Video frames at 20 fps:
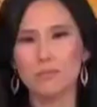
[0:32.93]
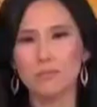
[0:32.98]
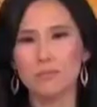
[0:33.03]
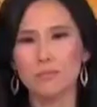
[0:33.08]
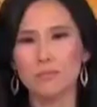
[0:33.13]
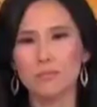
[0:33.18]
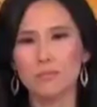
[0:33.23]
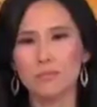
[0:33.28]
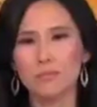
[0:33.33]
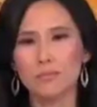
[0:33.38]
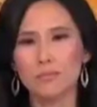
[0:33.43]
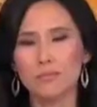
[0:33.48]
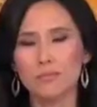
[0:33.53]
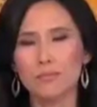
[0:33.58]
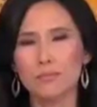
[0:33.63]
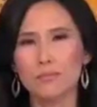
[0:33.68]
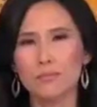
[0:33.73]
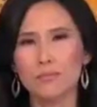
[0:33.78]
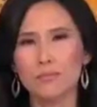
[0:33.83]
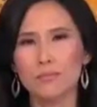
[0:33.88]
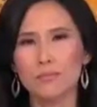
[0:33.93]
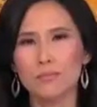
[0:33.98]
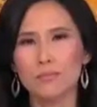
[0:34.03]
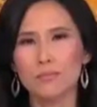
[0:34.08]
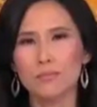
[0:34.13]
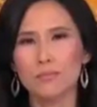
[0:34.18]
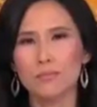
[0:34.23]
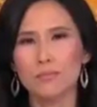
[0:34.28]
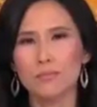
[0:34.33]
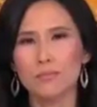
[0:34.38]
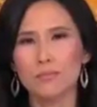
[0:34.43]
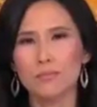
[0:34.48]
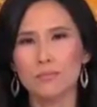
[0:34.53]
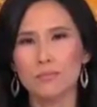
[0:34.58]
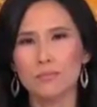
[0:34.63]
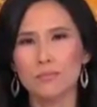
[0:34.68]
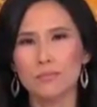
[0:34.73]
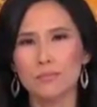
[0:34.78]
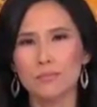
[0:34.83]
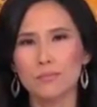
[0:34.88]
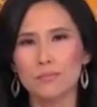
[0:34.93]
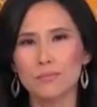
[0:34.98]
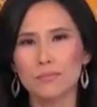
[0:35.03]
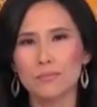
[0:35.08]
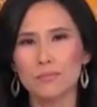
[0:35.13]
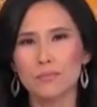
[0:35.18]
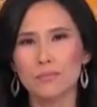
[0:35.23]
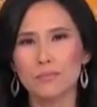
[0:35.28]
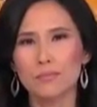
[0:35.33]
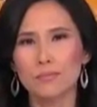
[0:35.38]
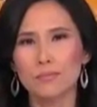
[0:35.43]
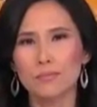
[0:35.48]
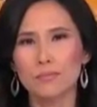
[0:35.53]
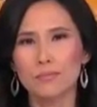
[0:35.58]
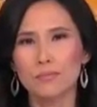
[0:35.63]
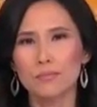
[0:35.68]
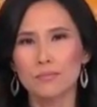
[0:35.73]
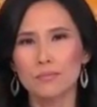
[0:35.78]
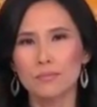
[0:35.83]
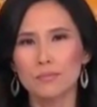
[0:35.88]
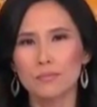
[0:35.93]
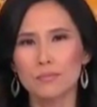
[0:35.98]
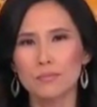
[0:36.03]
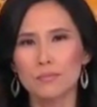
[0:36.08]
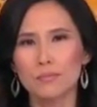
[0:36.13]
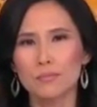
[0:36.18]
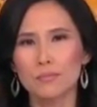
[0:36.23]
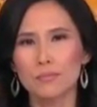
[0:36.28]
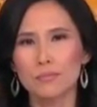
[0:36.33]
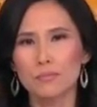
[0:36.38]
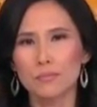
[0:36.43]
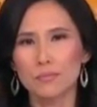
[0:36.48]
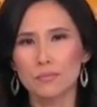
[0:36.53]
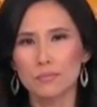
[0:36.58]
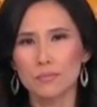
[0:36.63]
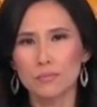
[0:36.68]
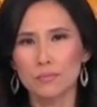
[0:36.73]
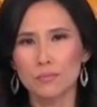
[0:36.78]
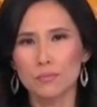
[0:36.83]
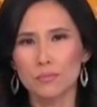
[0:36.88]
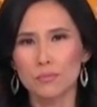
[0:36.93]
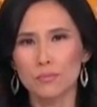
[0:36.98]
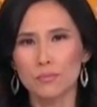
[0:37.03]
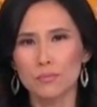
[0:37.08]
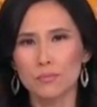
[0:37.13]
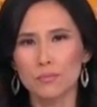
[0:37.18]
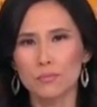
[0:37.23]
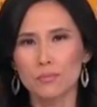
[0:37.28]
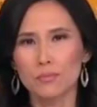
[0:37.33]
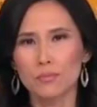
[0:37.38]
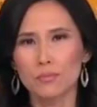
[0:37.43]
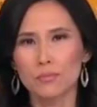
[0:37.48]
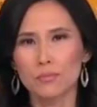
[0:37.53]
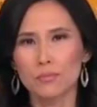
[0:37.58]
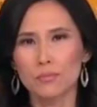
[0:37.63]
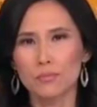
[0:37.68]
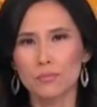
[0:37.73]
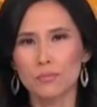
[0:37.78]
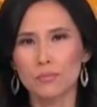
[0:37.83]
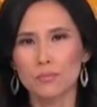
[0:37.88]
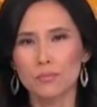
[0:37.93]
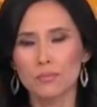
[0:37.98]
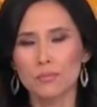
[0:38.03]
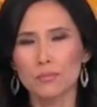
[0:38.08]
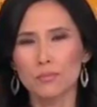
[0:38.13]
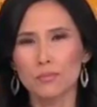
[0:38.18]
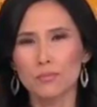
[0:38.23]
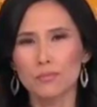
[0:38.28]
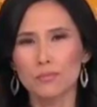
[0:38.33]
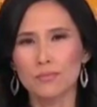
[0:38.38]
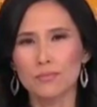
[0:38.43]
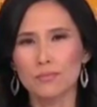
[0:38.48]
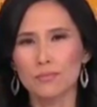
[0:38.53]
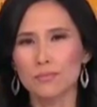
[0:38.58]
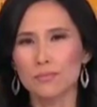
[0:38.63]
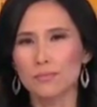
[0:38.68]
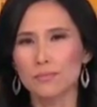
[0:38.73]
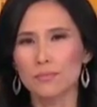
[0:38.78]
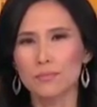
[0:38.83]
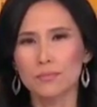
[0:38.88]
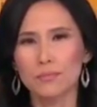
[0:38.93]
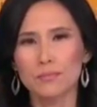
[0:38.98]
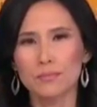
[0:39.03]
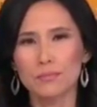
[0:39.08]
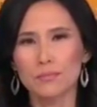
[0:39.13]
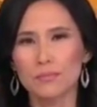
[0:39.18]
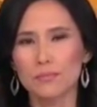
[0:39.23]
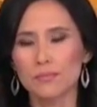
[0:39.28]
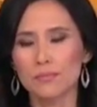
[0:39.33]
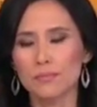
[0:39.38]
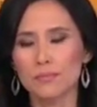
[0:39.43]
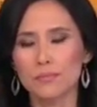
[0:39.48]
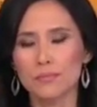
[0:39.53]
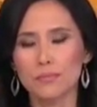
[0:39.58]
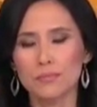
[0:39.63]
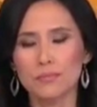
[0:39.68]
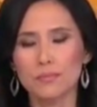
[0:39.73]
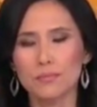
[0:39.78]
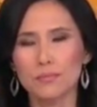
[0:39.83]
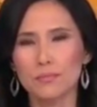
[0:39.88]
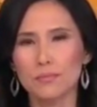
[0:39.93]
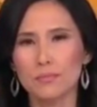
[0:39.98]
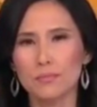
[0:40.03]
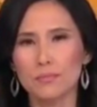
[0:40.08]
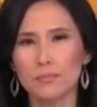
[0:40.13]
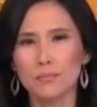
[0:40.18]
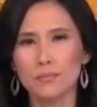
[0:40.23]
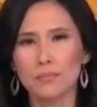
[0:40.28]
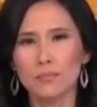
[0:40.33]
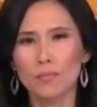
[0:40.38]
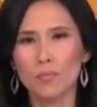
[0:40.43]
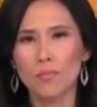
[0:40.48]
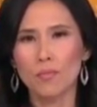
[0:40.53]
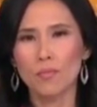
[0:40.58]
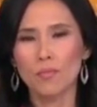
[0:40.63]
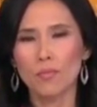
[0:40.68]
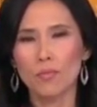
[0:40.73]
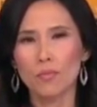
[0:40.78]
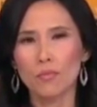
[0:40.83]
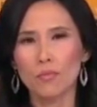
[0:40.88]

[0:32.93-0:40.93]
[no speech]